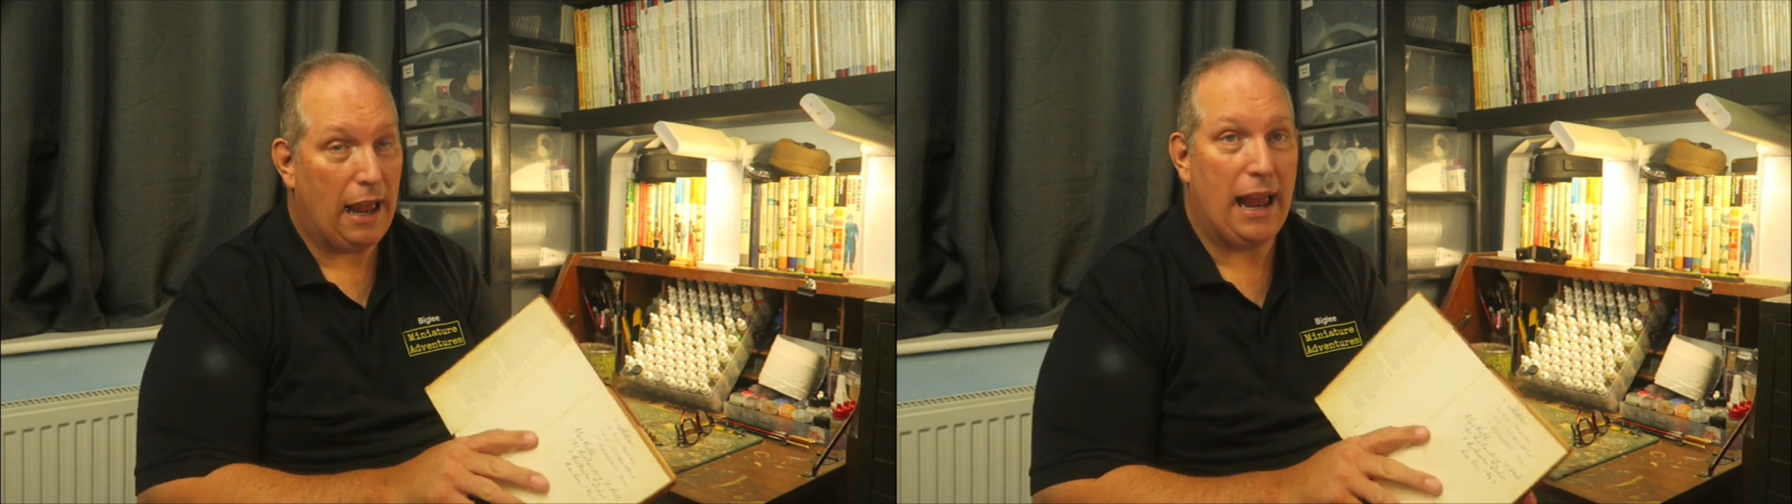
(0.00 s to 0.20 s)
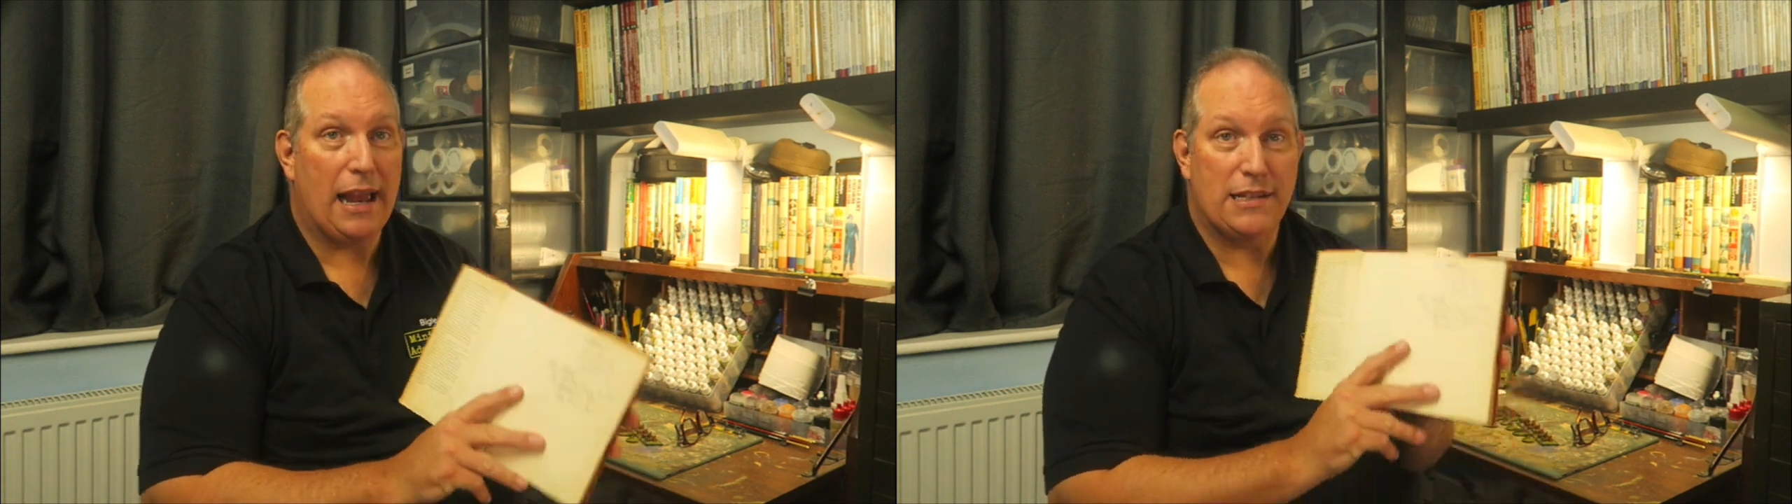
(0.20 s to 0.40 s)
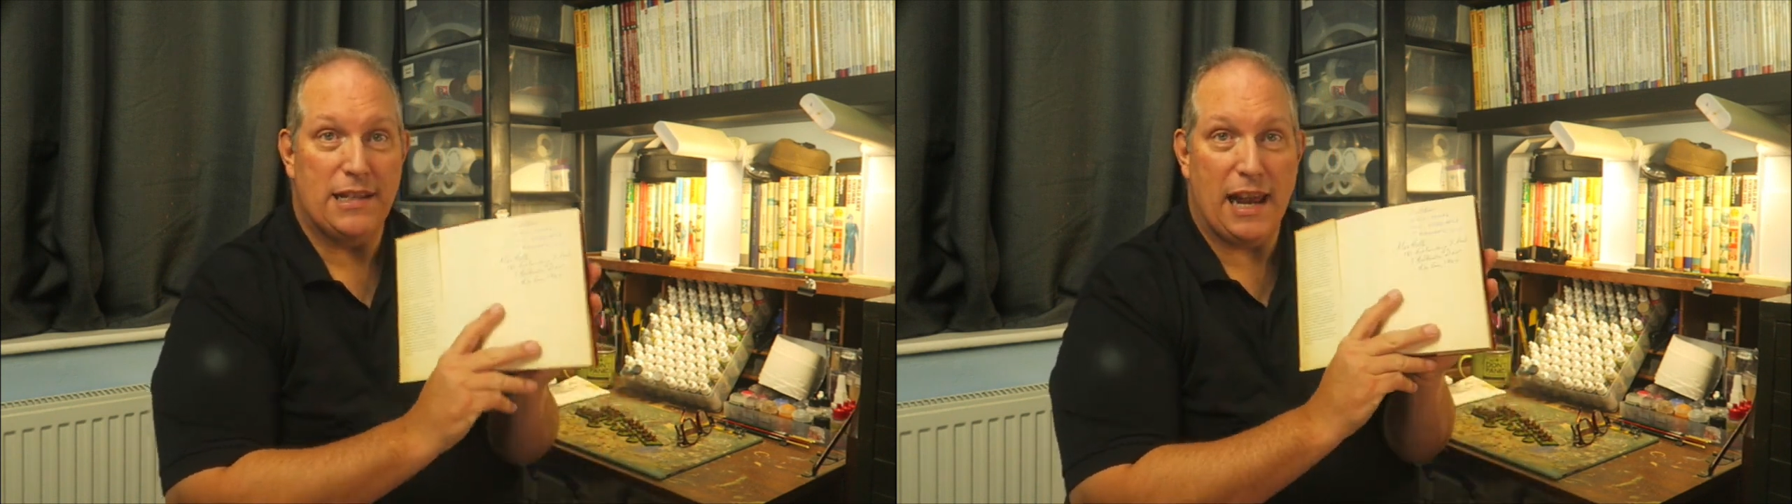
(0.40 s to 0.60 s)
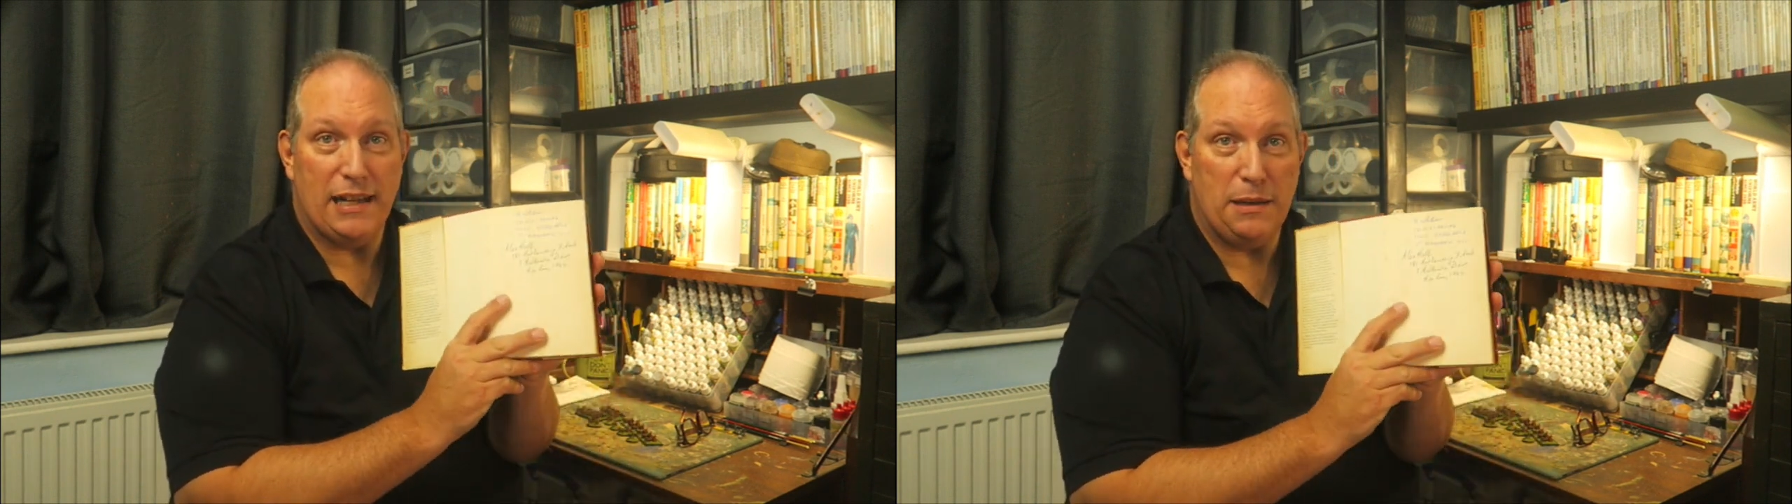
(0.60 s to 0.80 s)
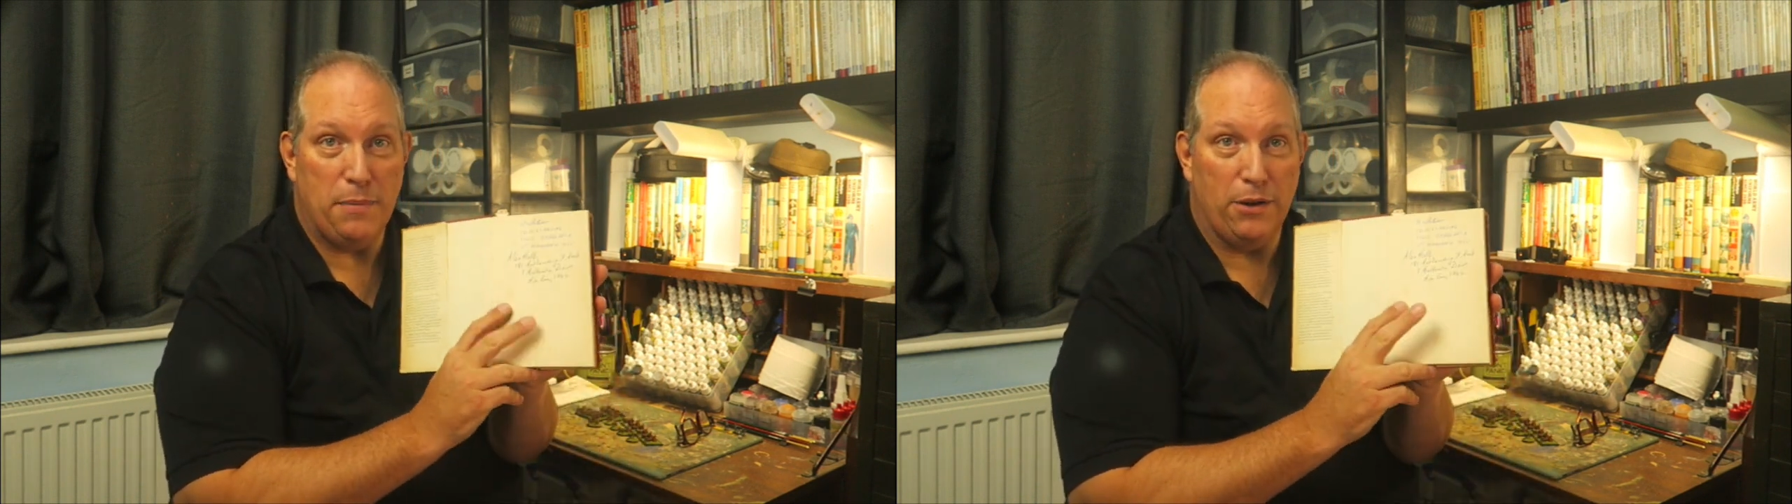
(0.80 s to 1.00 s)
has the
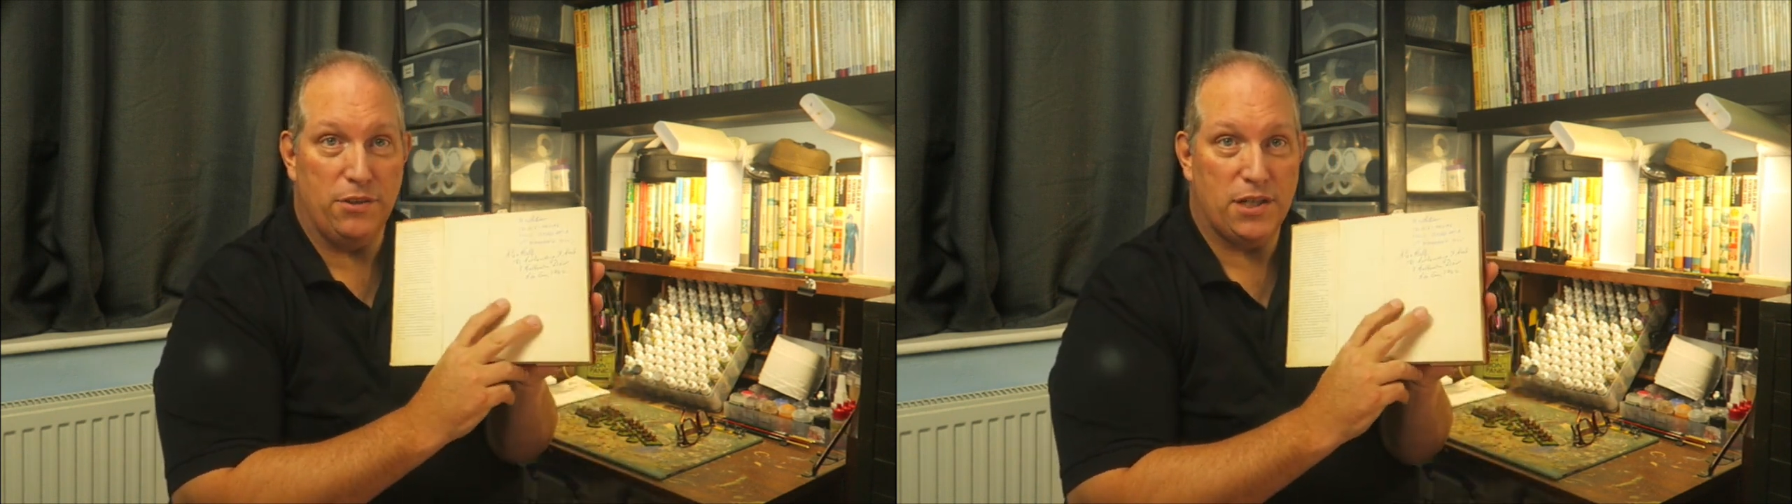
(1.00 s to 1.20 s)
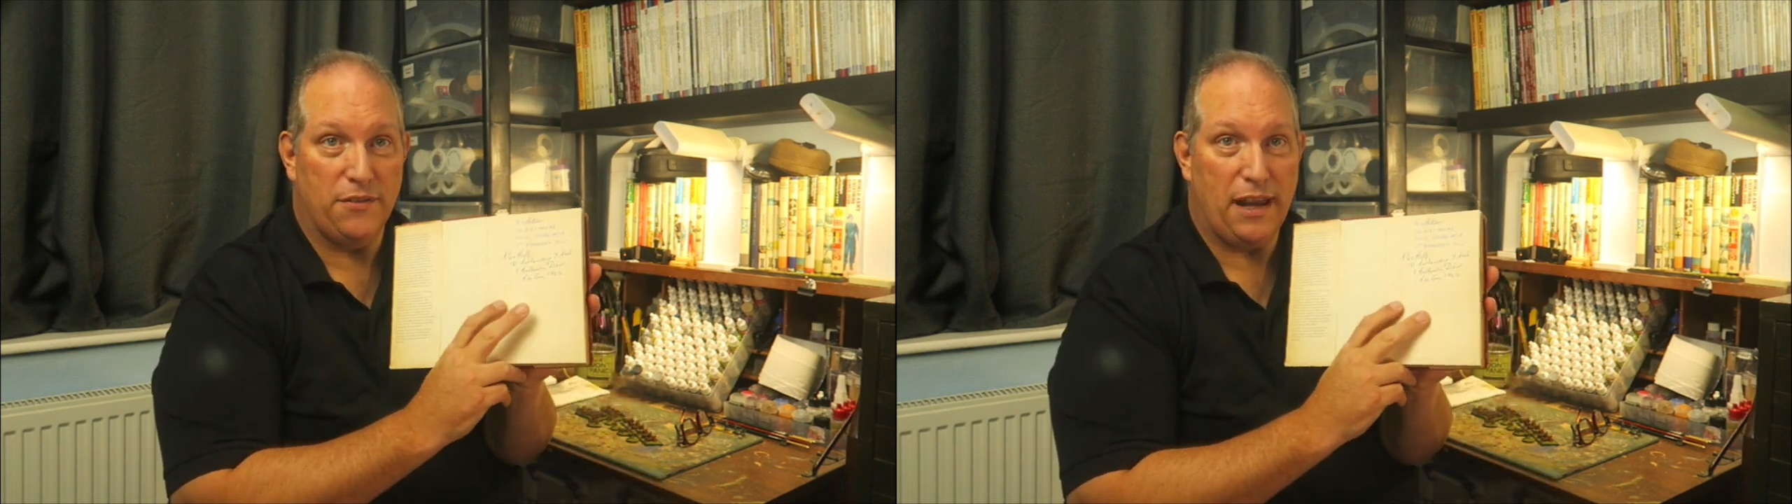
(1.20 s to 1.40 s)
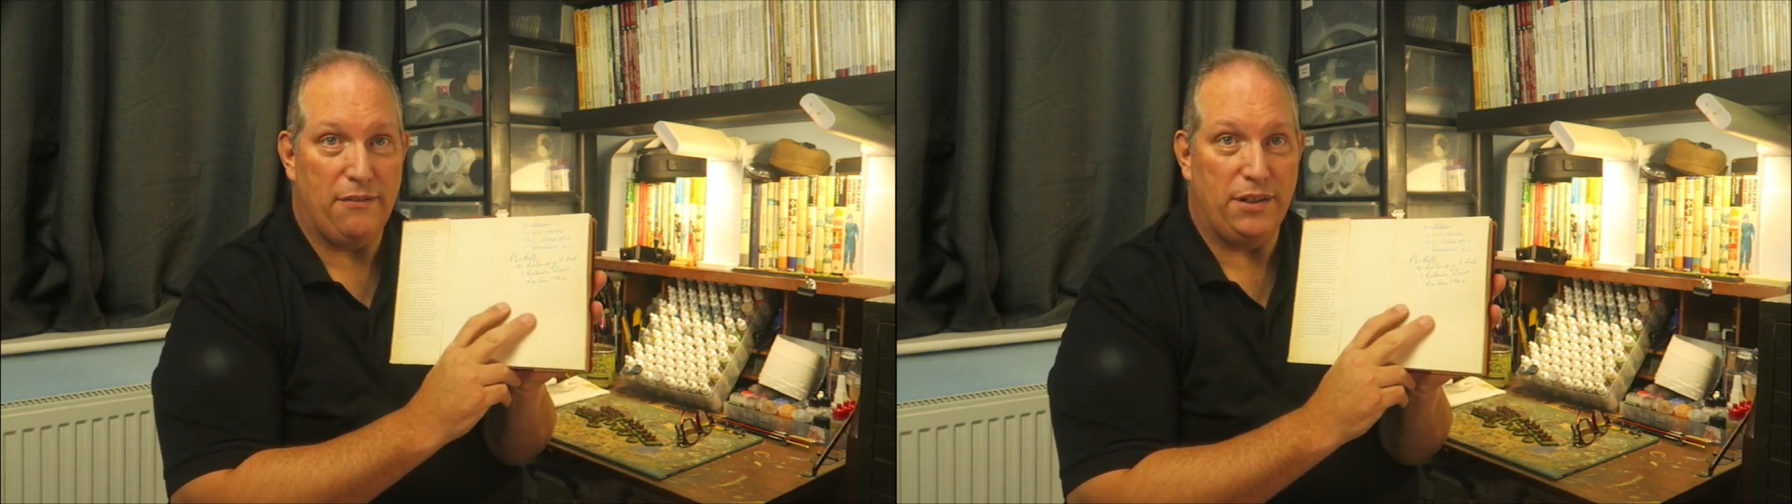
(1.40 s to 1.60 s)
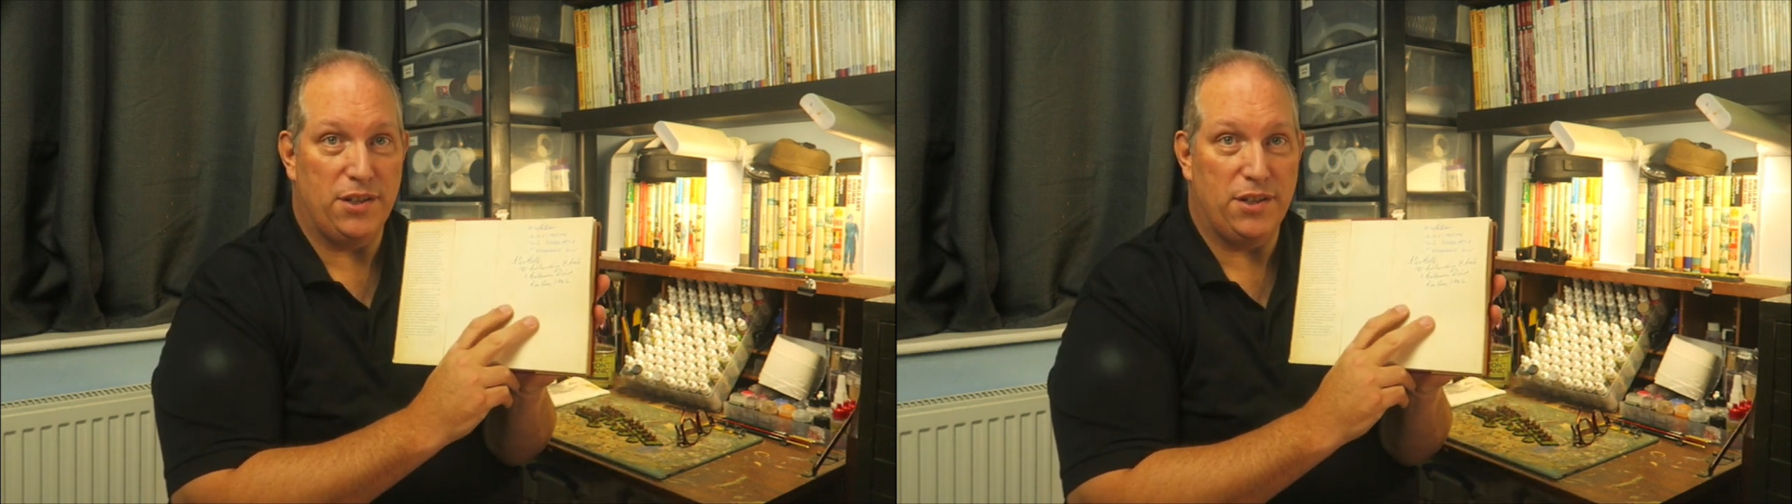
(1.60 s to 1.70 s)
added bonus of having